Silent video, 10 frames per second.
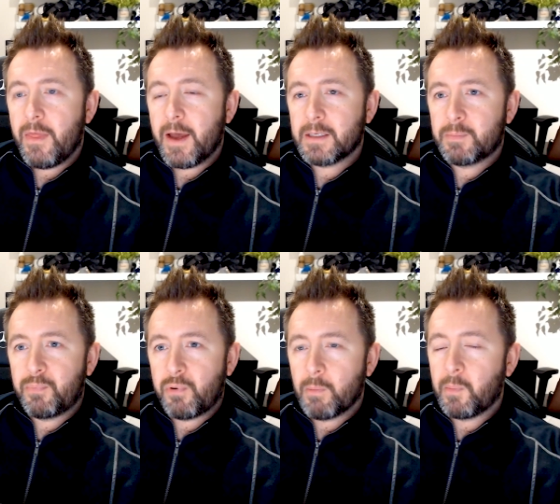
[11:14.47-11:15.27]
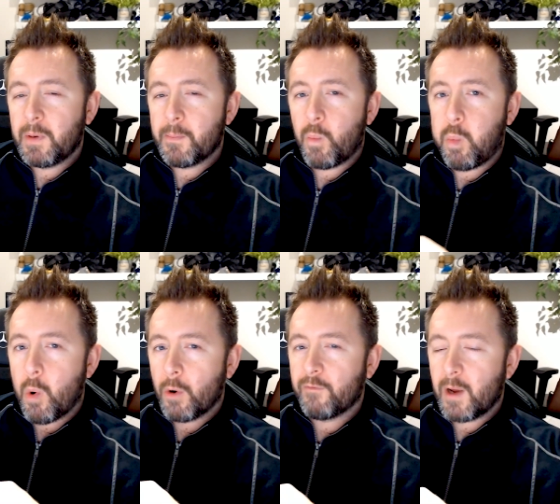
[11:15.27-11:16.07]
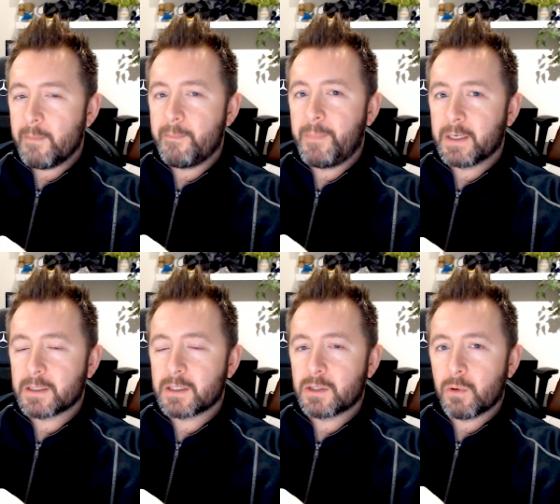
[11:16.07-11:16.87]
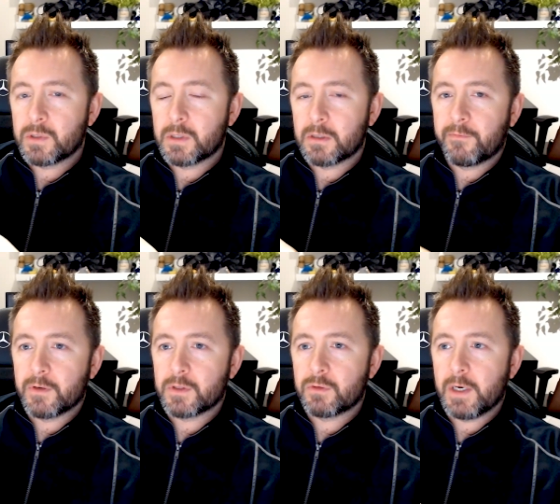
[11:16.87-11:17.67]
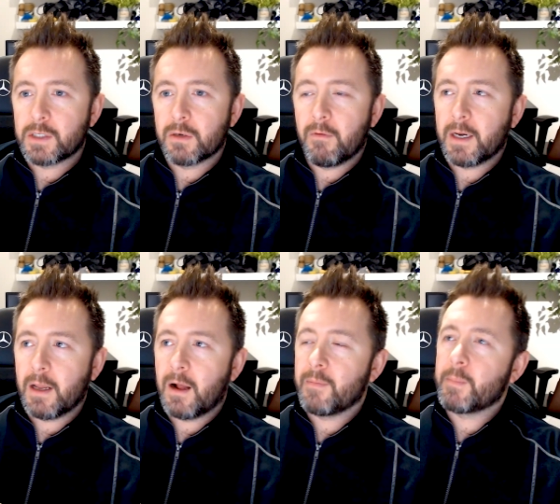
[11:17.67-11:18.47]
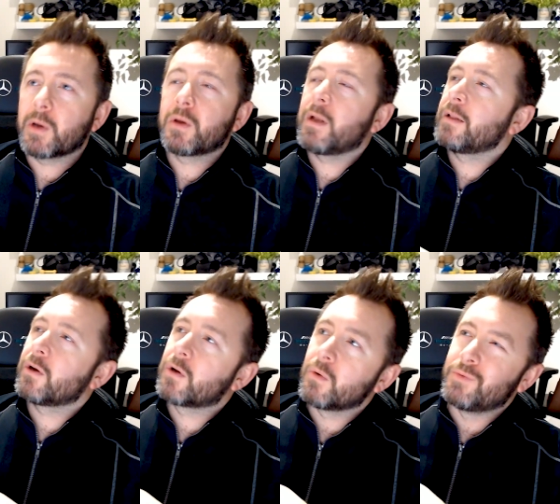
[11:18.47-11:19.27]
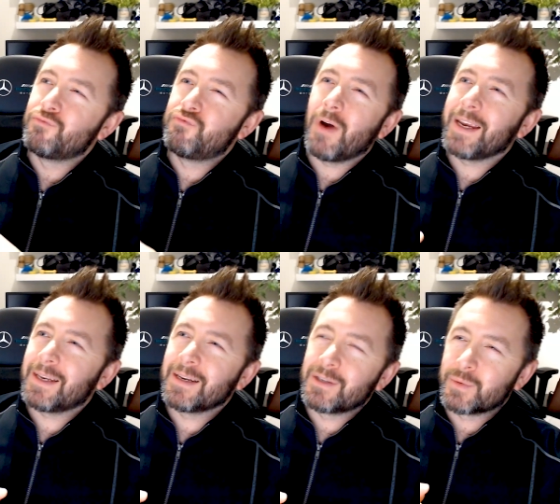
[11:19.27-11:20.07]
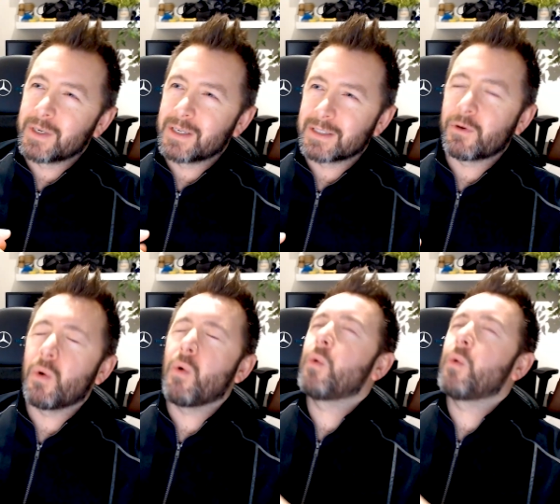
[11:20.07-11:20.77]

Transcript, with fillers: that's probably one of my biggest sources of frustration right now. I'll not go right into it, because I've got